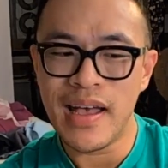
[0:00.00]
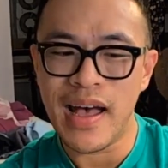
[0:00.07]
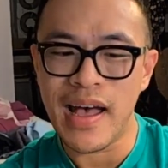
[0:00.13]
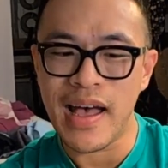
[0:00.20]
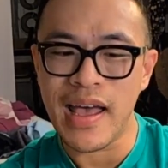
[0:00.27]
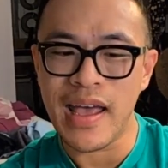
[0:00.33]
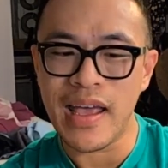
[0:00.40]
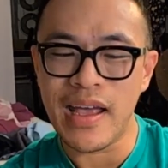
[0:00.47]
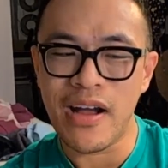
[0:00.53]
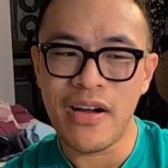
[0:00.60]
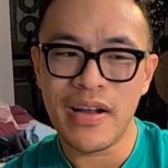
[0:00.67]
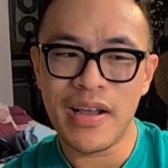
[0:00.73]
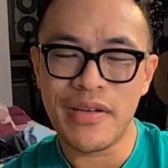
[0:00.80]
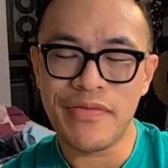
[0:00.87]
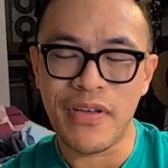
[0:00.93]
I
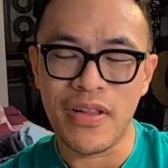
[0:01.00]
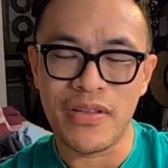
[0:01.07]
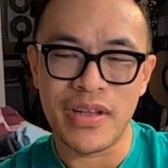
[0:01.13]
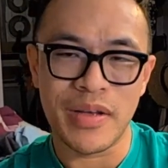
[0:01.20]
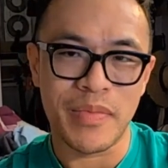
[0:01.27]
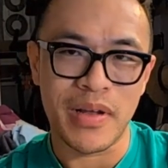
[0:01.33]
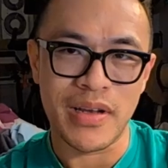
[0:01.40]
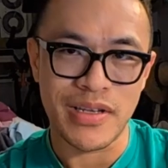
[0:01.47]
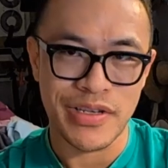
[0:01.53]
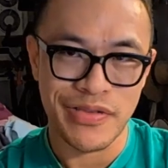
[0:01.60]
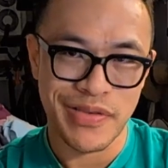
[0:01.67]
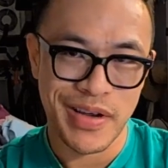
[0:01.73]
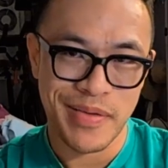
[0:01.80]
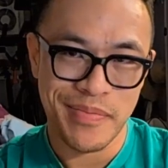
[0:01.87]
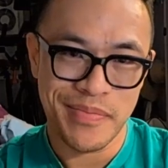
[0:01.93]
already unfollowed him on
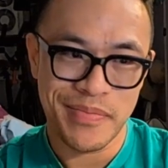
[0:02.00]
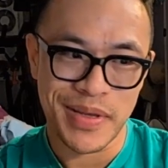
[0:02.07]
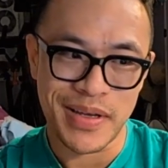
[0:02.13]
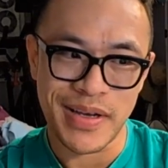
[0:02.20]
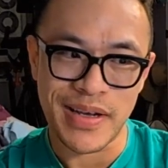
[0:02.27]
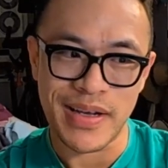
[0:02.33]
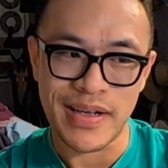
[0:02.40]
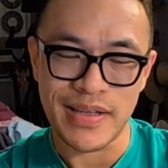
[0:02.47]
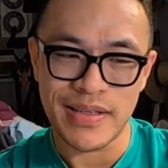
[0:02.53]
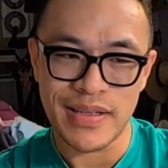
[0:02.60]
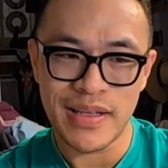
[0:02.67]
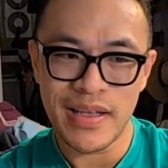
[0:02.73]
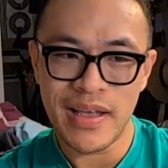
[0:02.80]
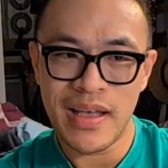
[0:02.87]
Instagram because